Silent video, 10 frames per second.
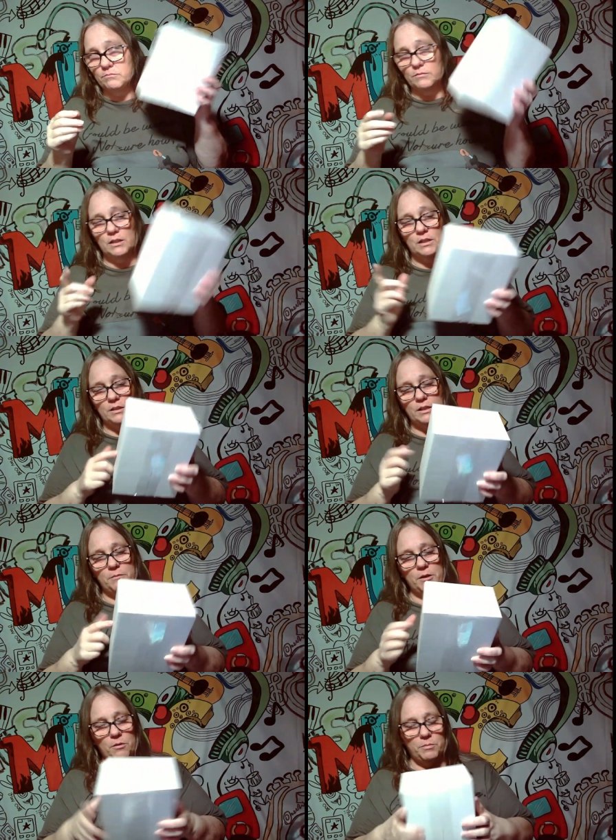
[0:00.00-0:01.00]
I think
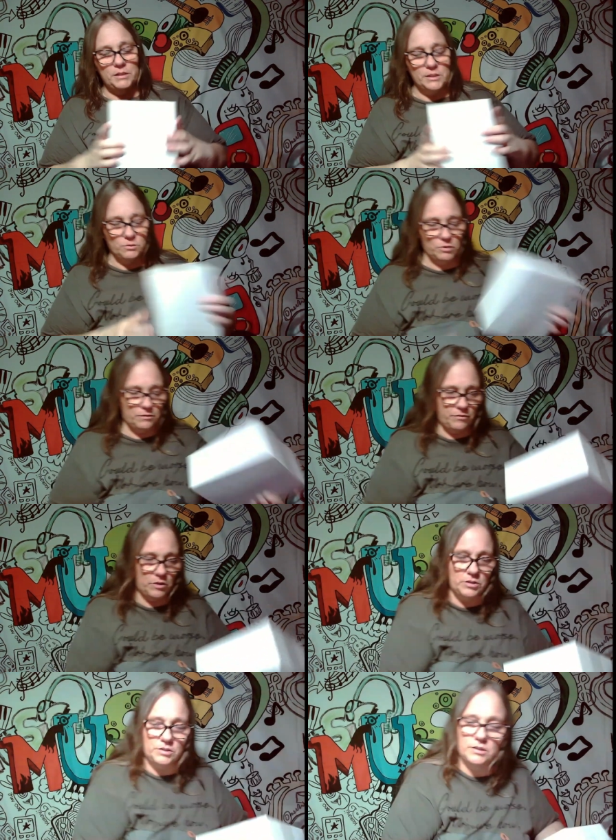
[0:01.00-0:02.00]
I'm gonna open this one
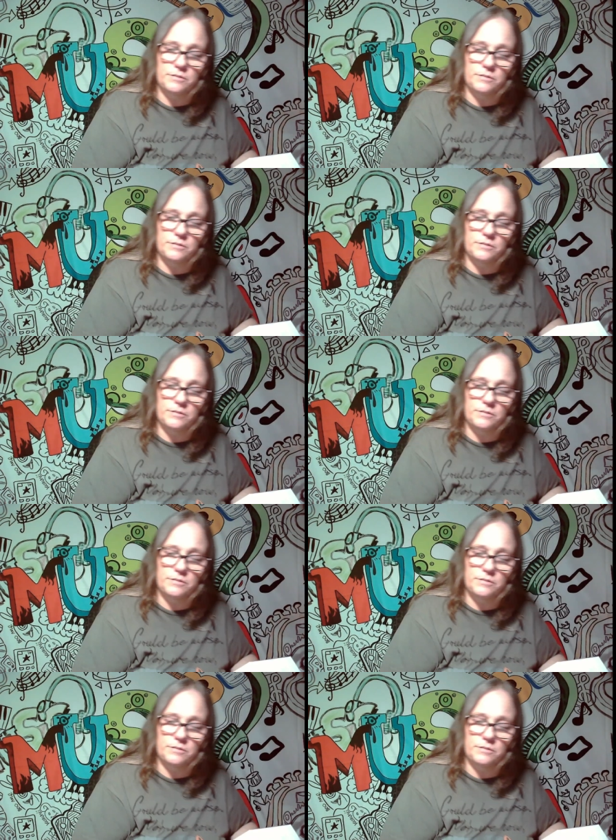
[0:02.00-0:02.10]
first.